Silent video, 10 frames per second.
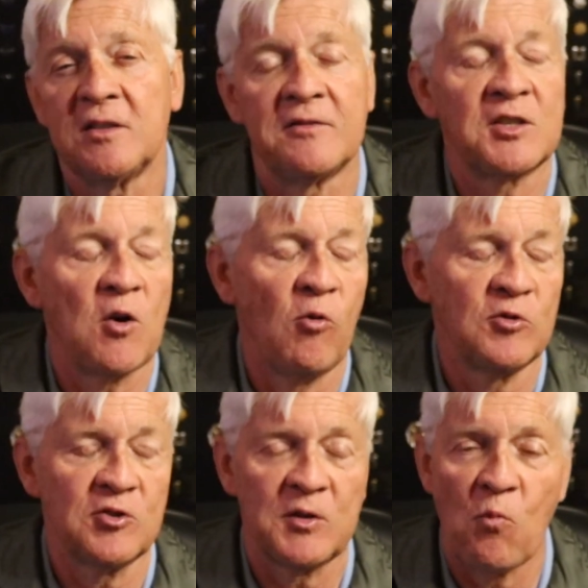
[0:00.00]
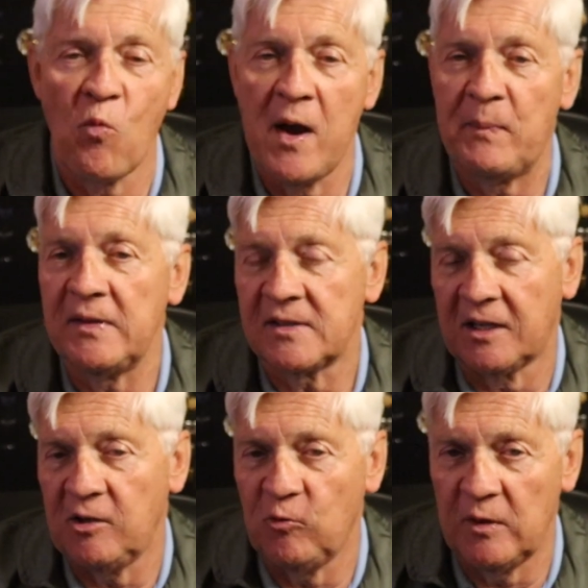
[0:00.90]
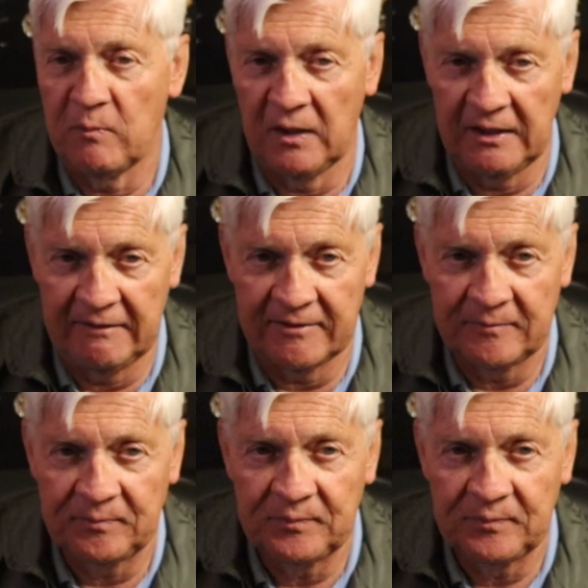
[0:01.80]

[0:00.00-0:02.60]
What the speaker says: of soldiers and weapons like you wouldn't believe.